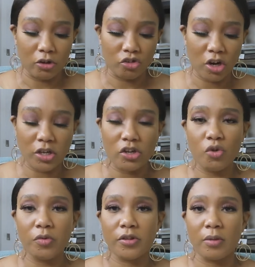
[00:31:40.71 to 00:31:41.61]
little
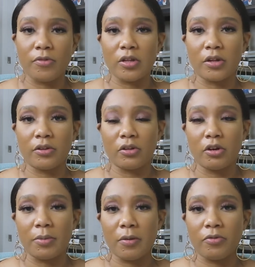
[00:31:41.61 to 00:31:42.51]
chunkier with something that's a
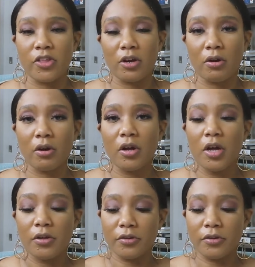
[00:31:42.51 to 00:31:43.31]
little bit thinner.